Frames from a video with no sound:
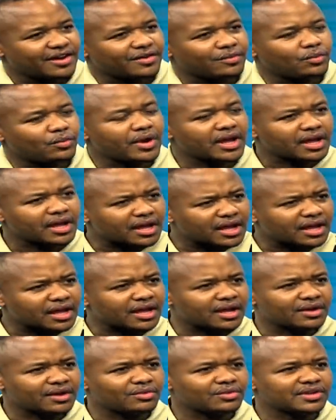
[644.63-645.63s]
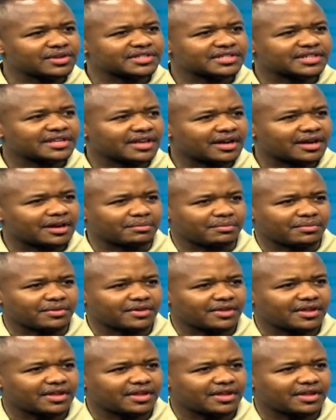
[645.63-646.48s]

We, ulisikia wapi?